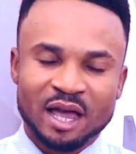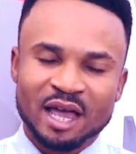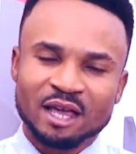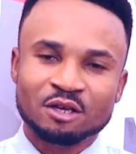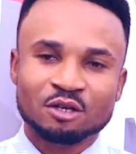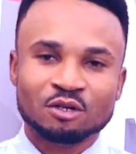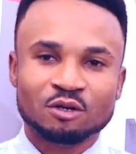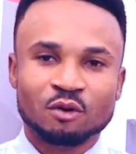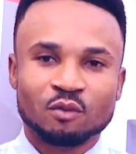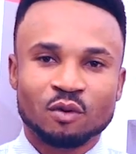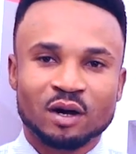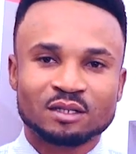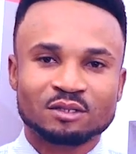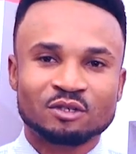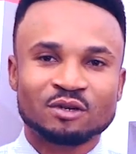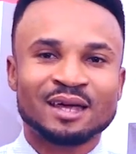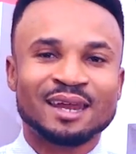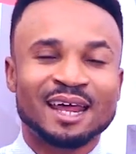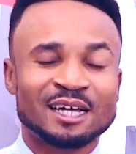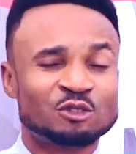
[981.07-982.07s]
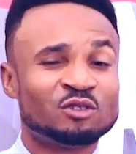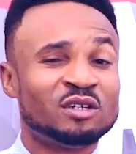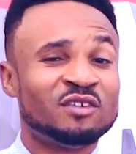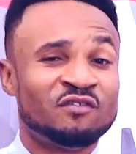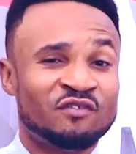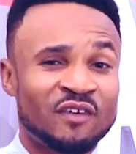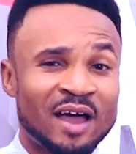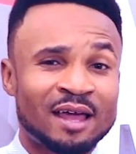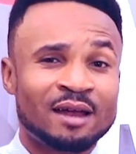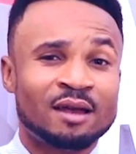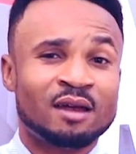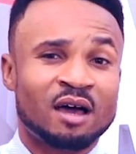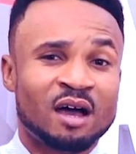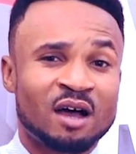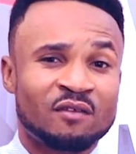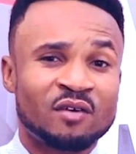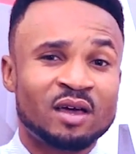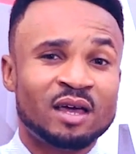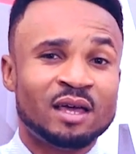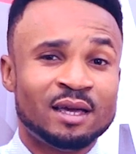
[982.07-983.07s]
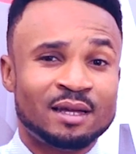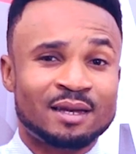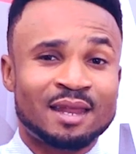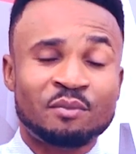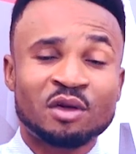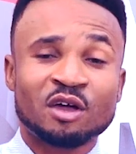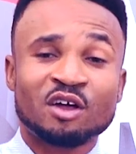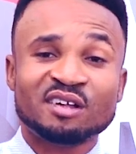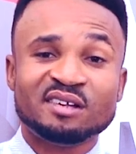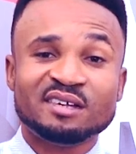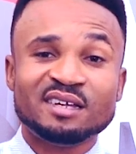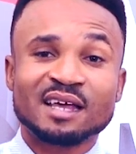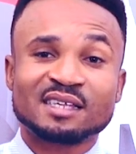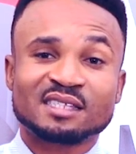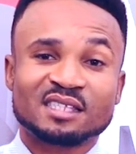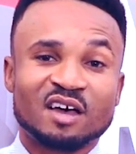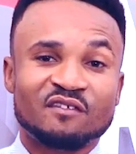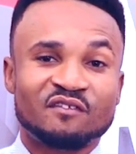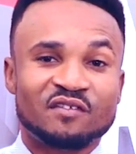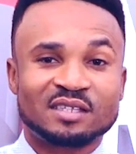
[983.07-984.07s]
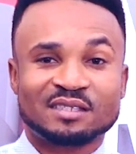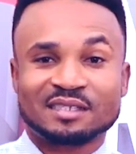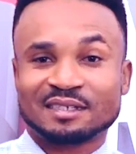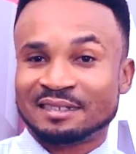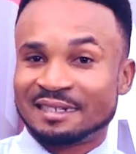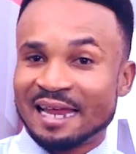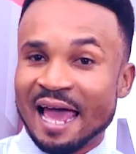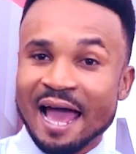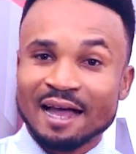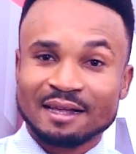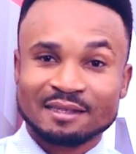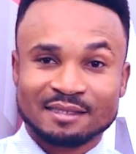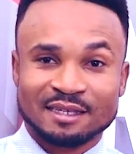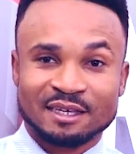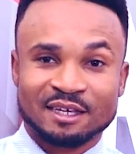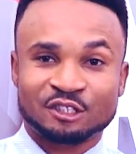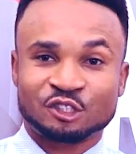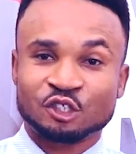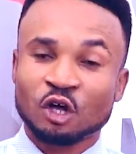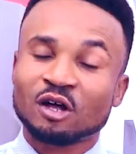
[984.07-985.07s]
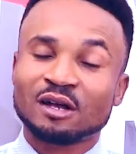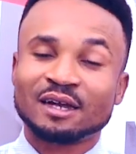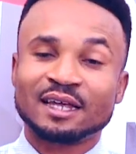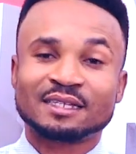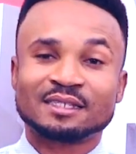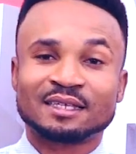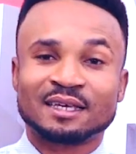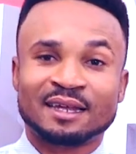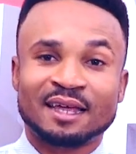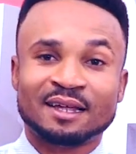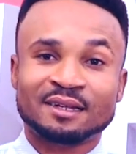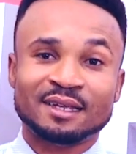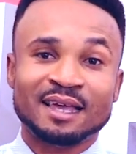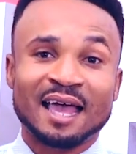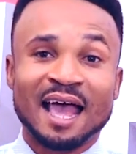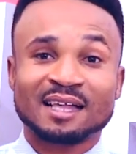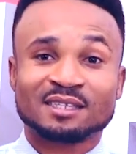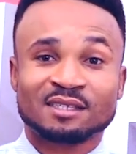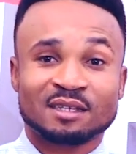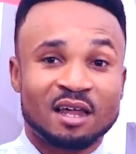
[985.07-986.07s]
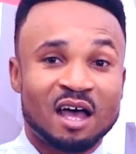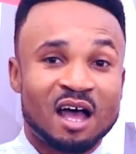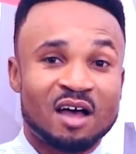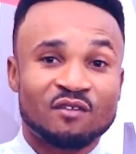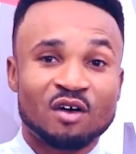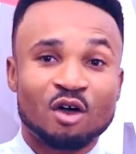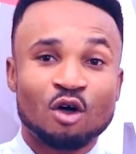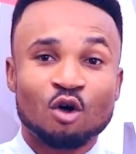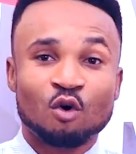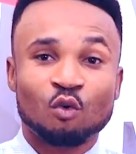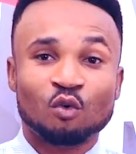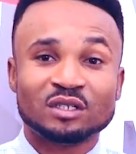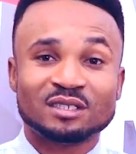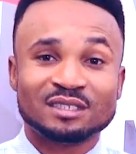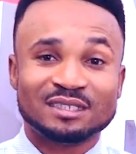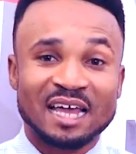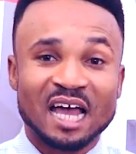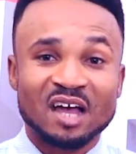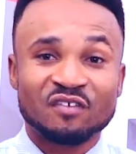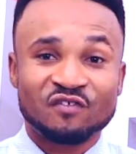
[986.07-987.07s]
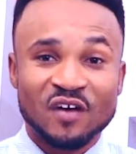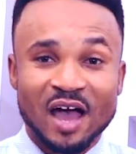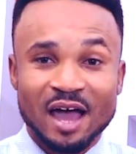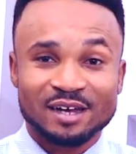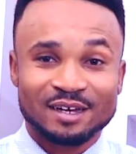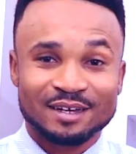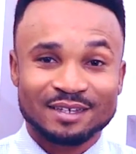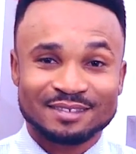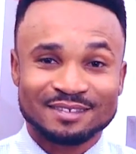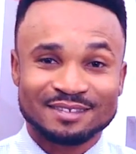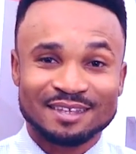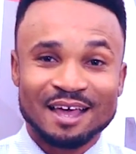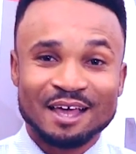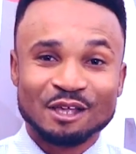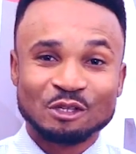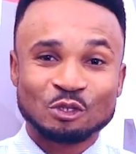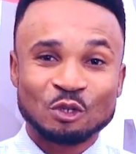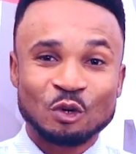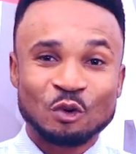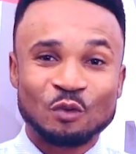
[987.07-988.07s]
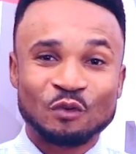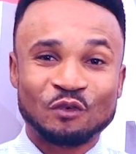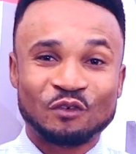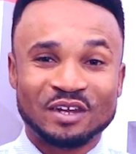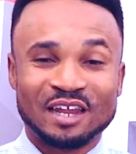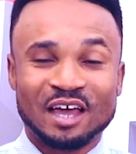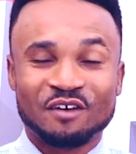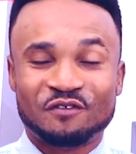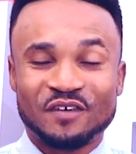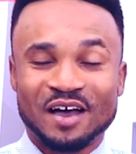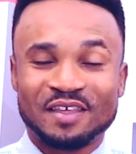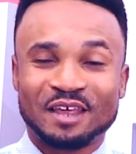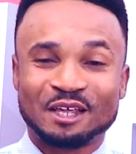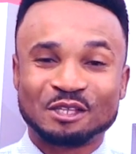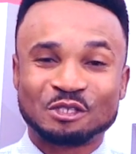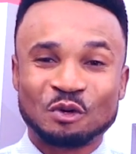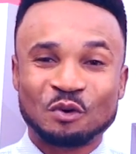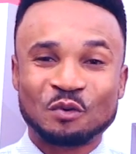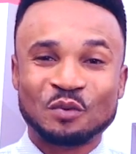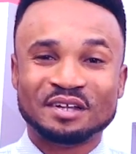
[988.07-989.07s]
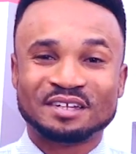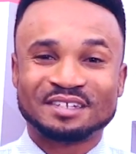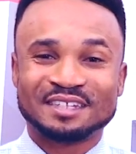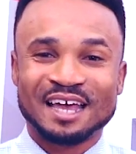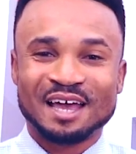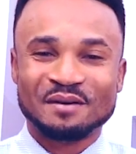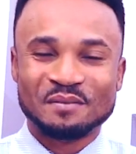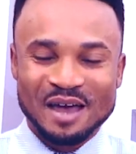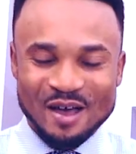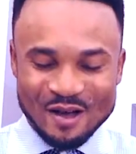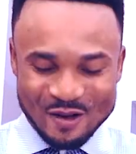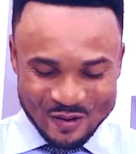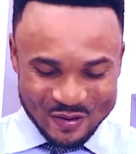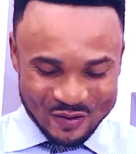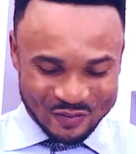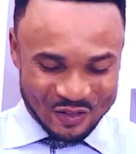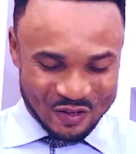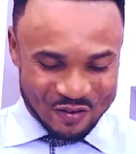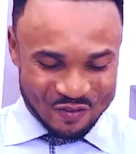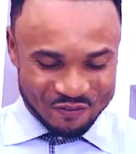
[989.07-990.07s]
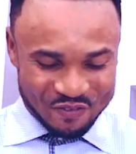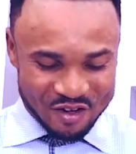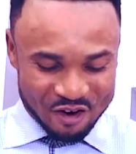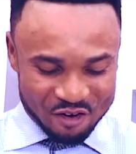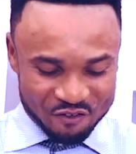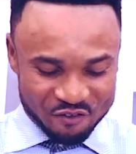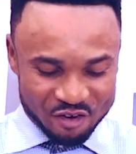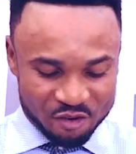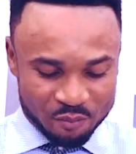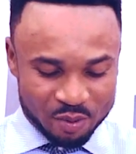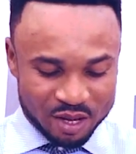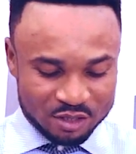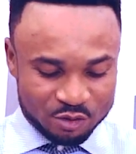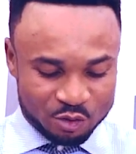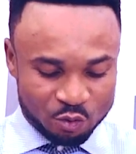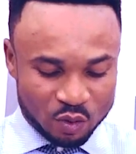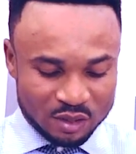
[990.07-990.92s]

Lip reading: And you know what, we can actually find love in that, because she herself is dark-skinned, chocolate skin, and she has love with their fathers. So wish them all the very, very best.